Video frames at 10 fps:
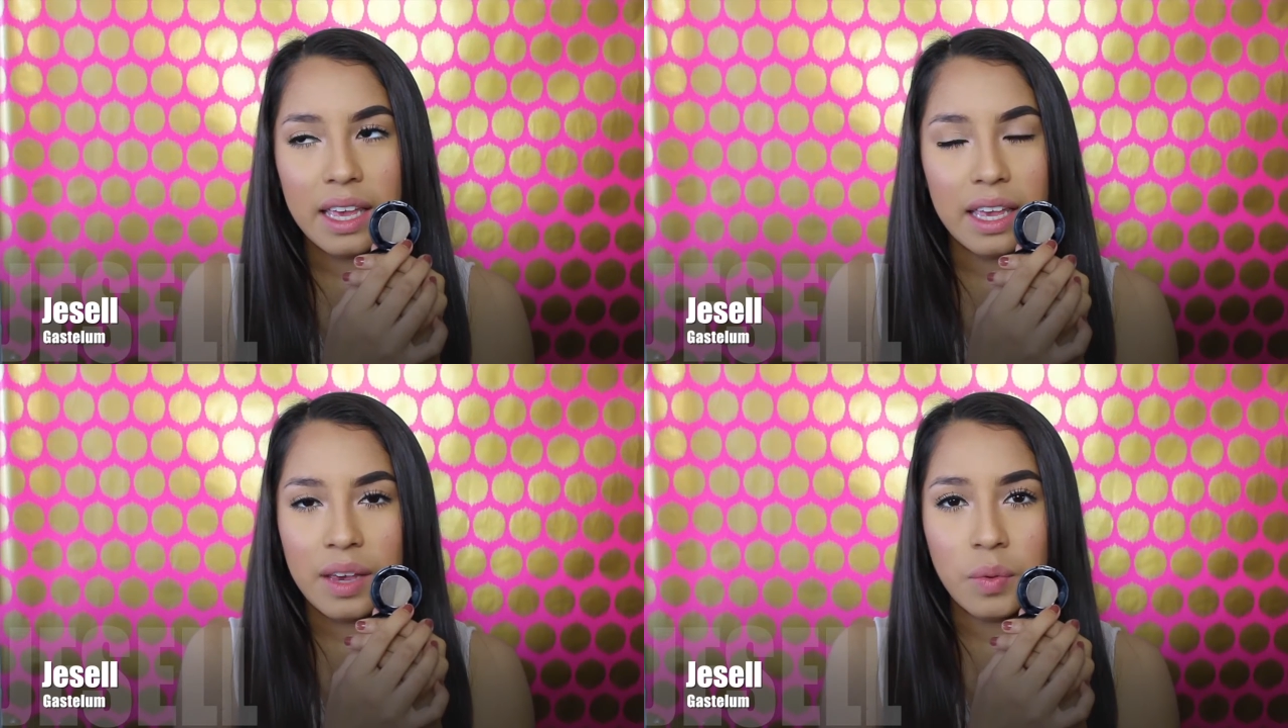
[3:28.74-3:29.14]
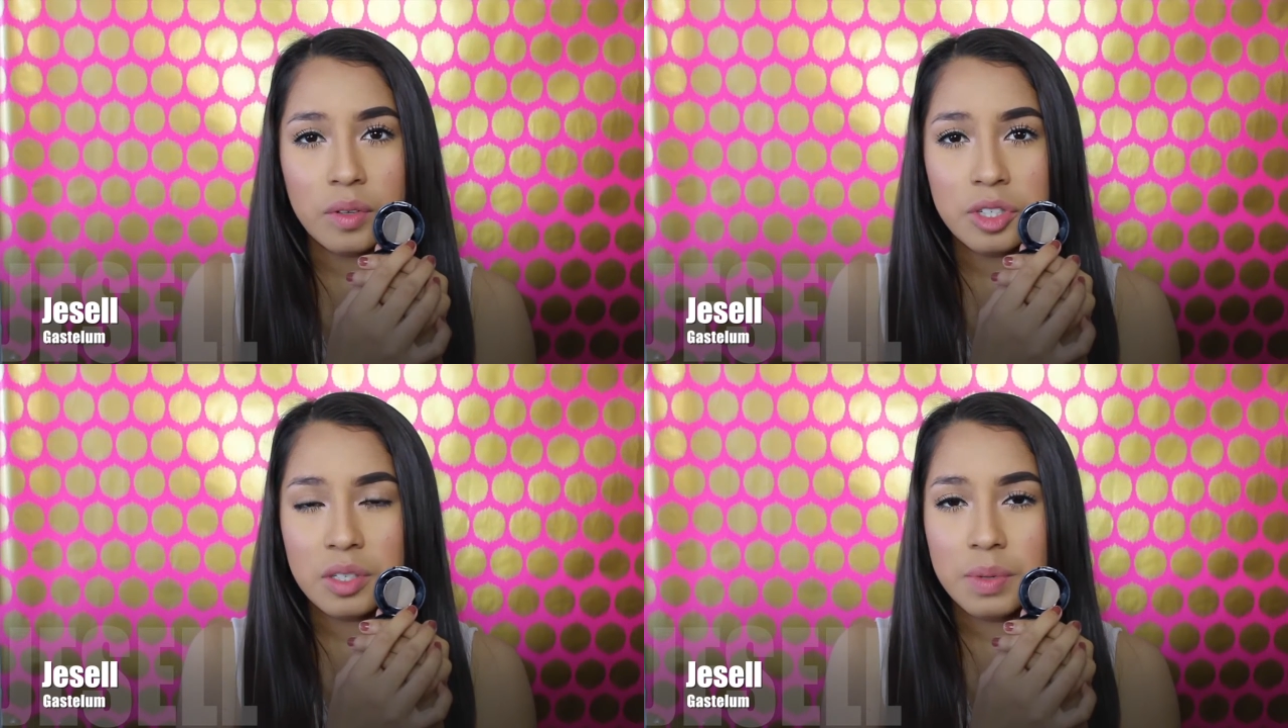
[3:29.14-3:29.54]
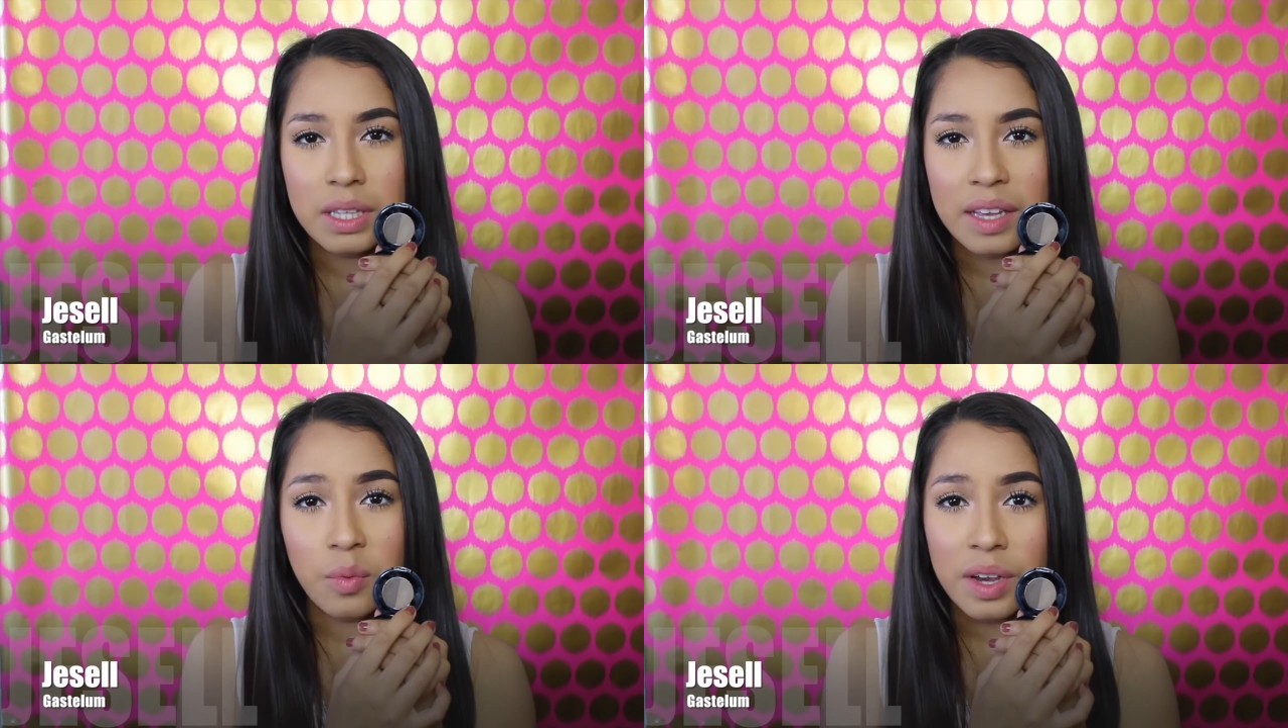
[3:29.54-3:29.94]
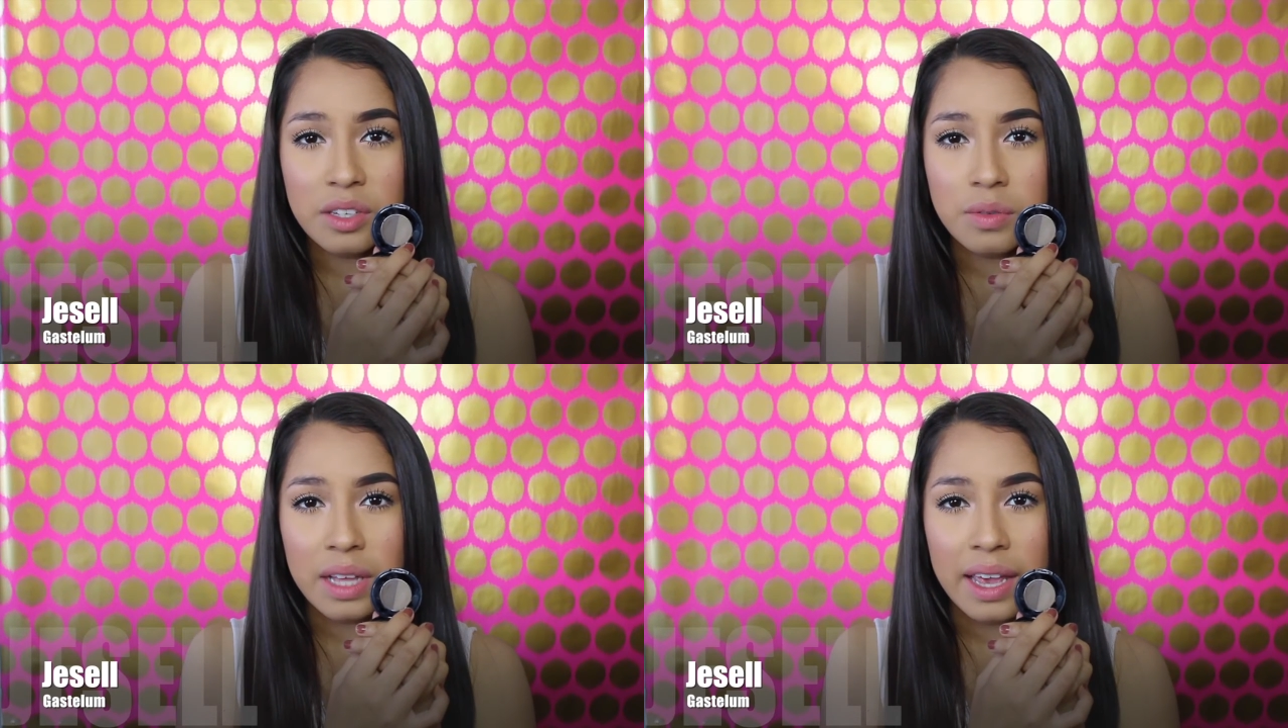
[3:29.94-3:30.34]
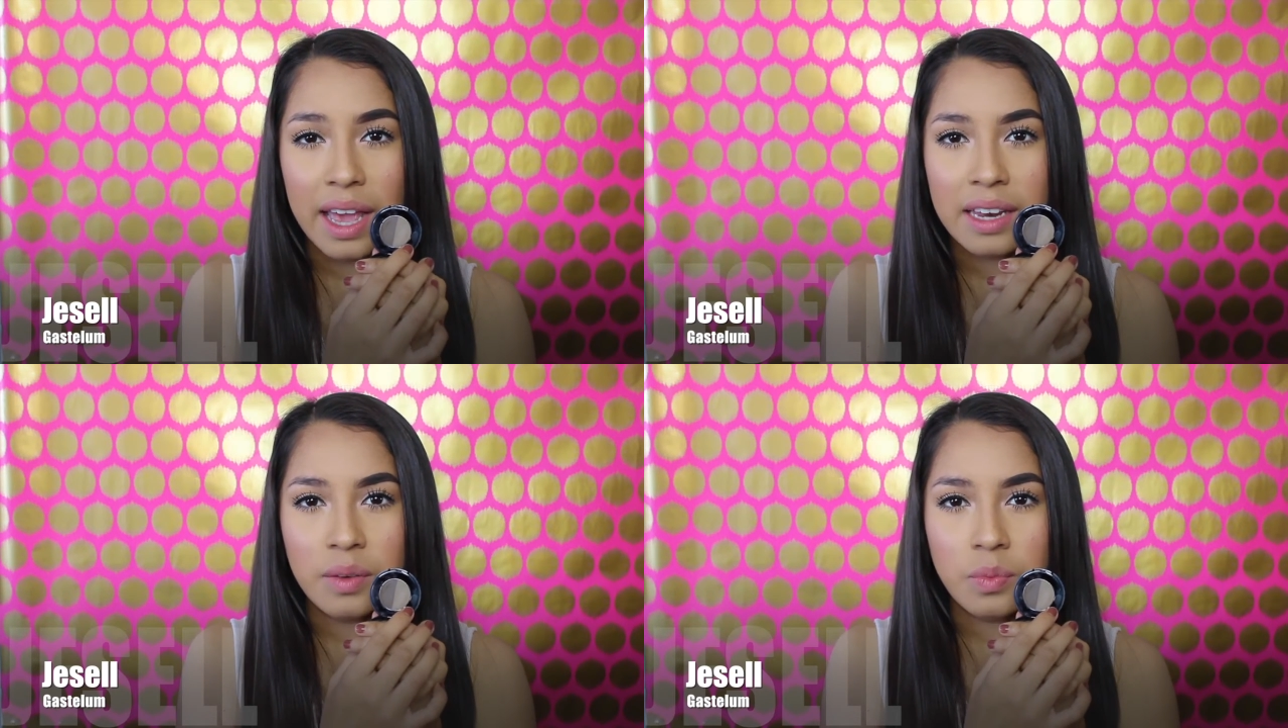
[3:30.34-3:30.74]
it would just be like way too light
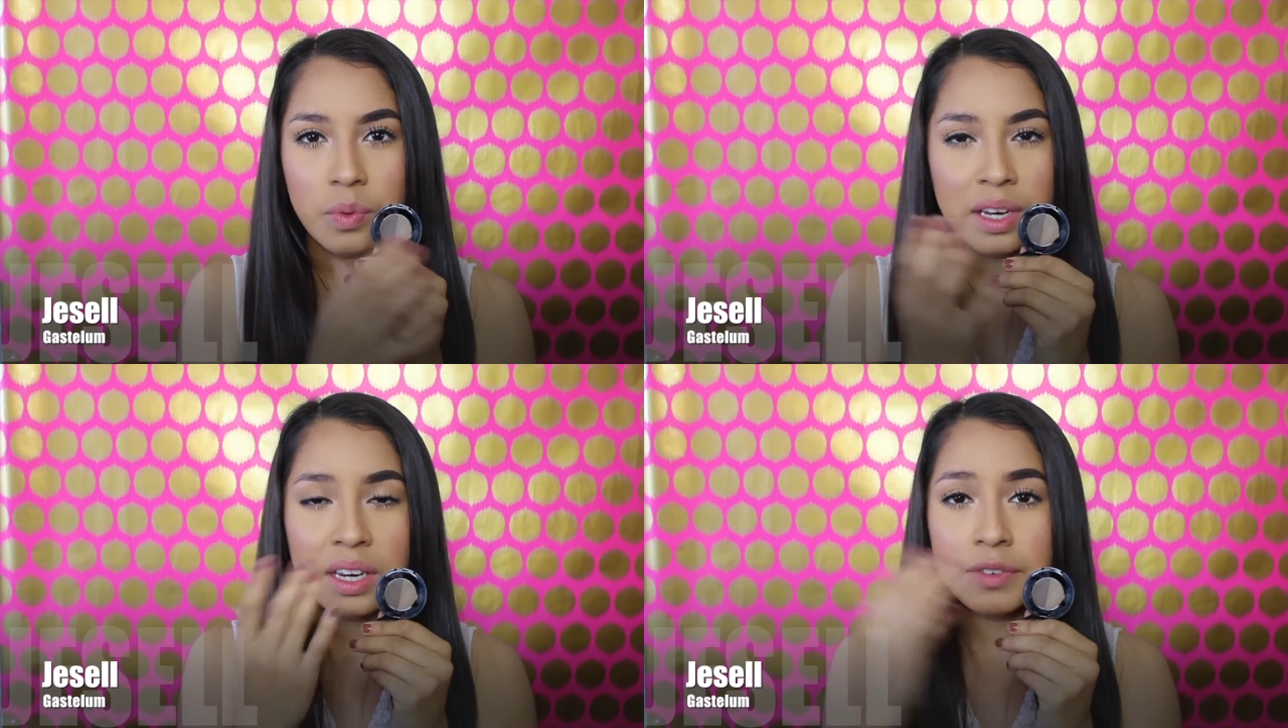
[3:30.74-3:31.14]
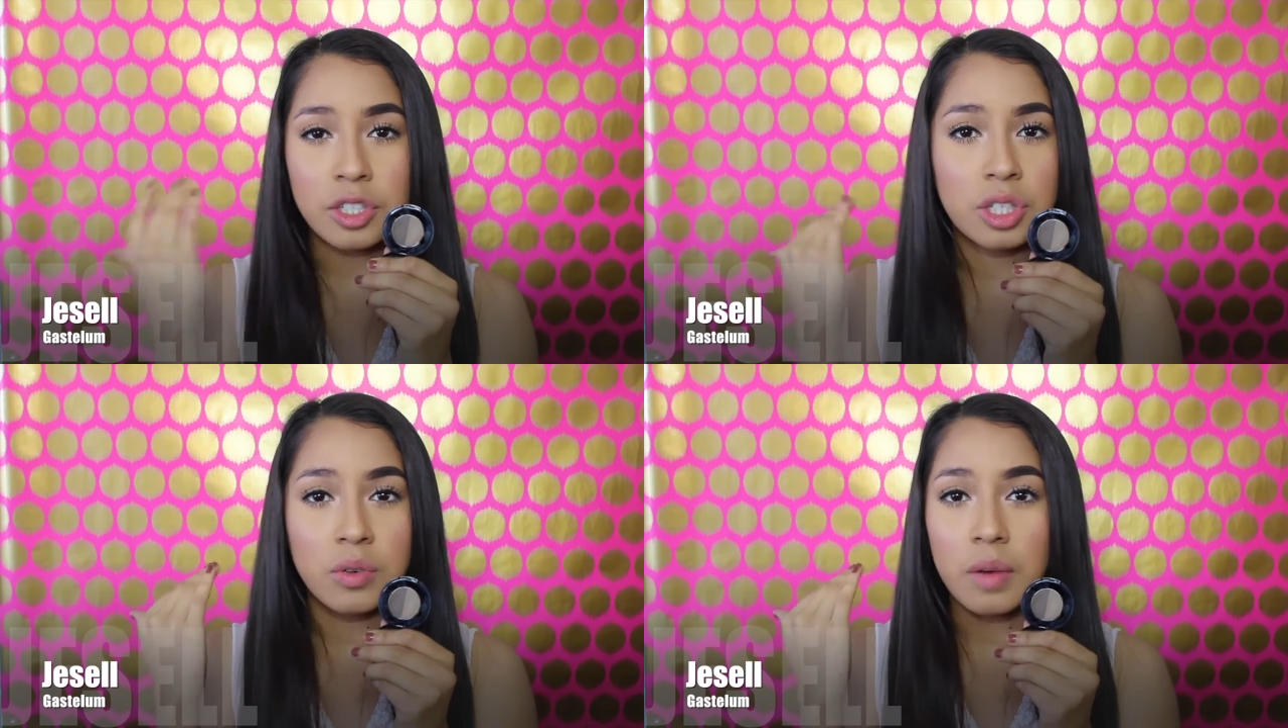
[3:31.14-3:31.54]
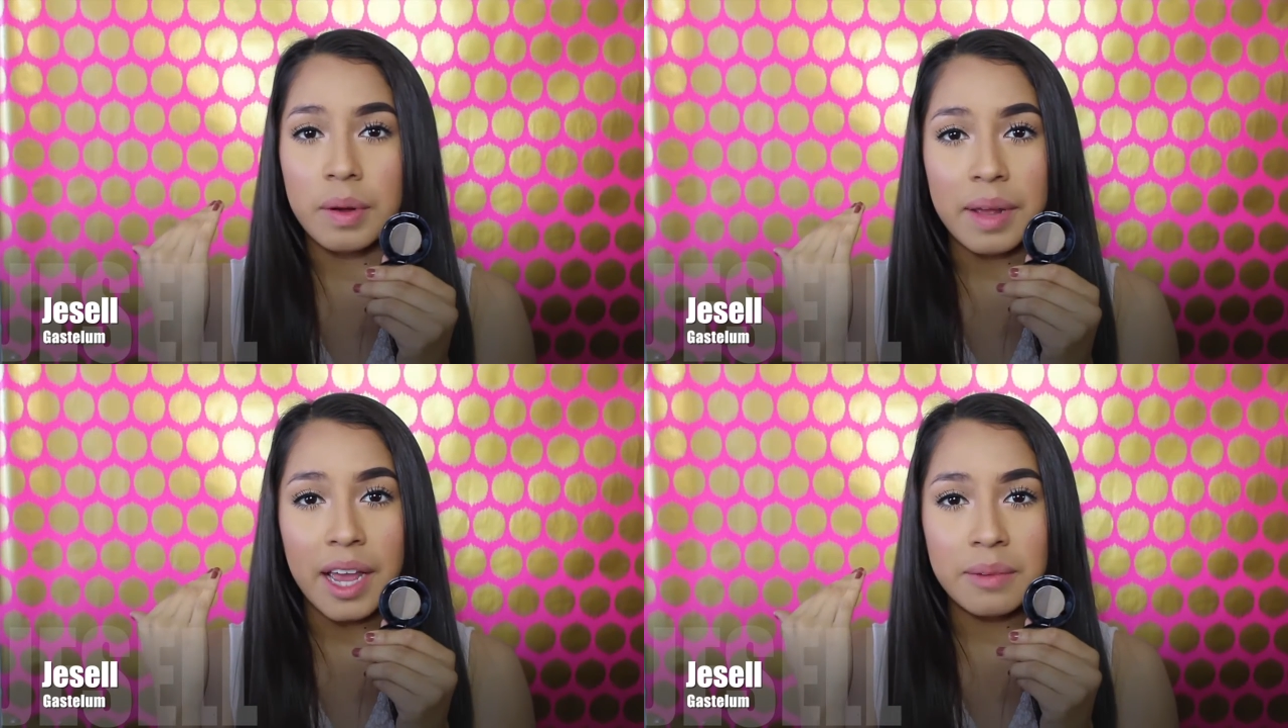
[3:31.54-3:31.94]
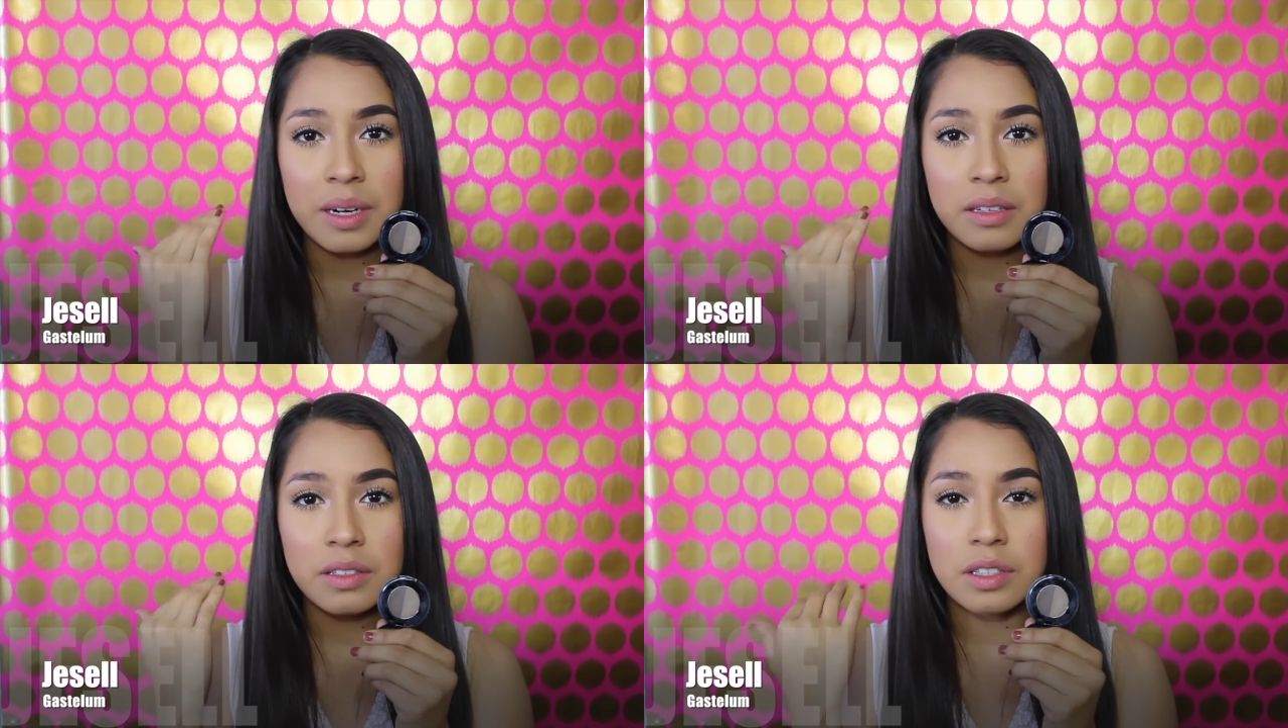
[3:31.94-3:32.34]
and it wouldn't even show up on my eyebrows.